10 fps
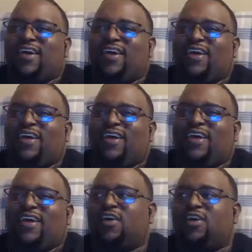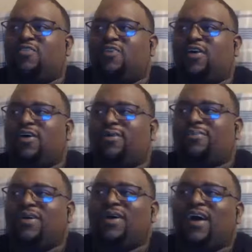and I love
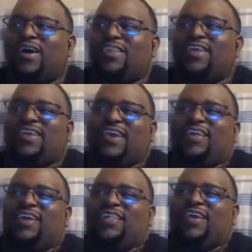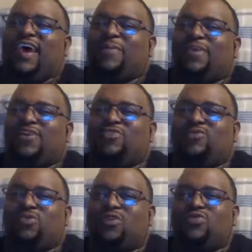it didn't happen
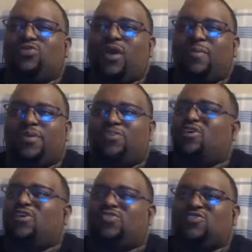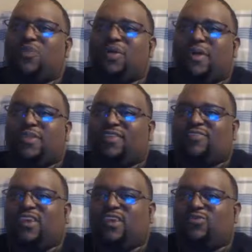this way, but just speaking about that
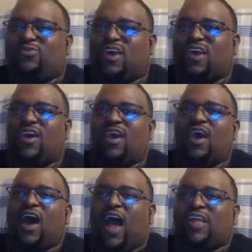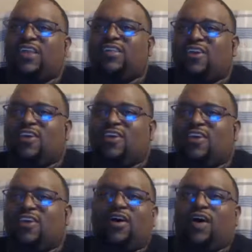scene, it was like I need
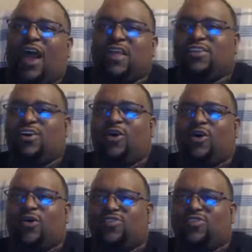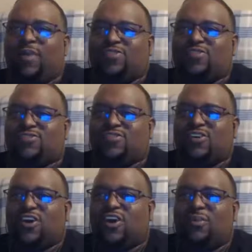to go rescue my
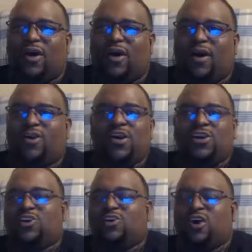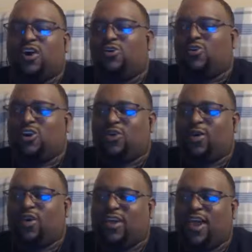sister Yara, your uncle
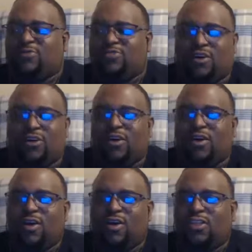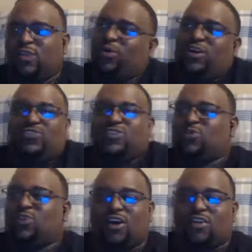Euron catcher. Then what are you still
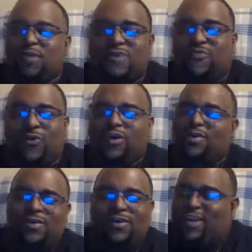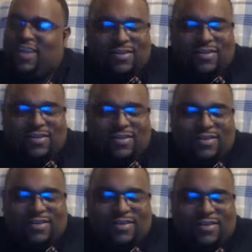talking to me for? And
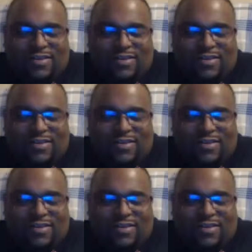like, yeah,